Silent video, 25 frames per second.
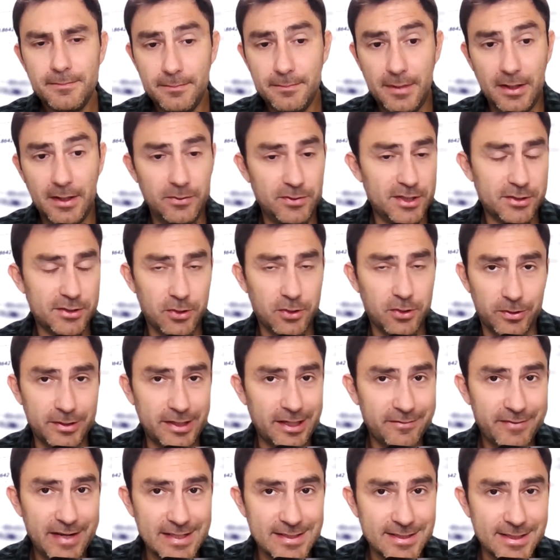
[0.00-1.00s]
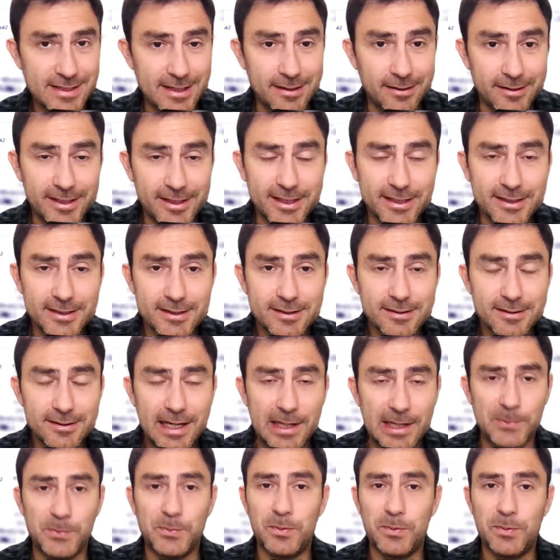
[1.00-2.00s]
It was just called advanced analytics,
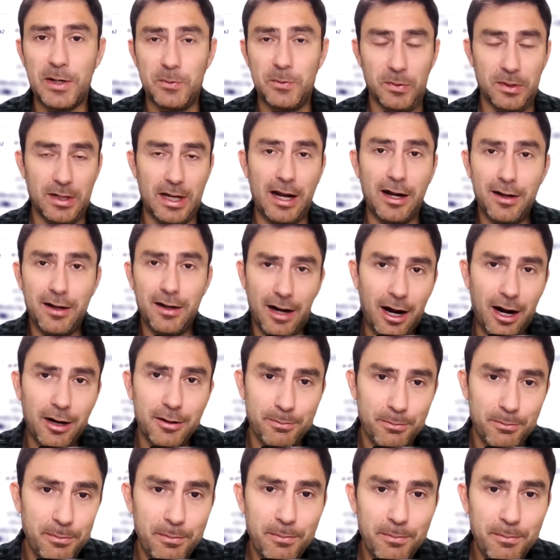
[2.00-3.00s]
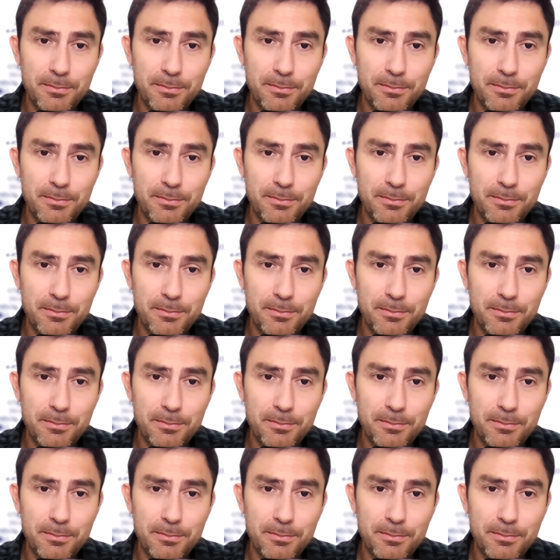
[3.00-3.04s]
and our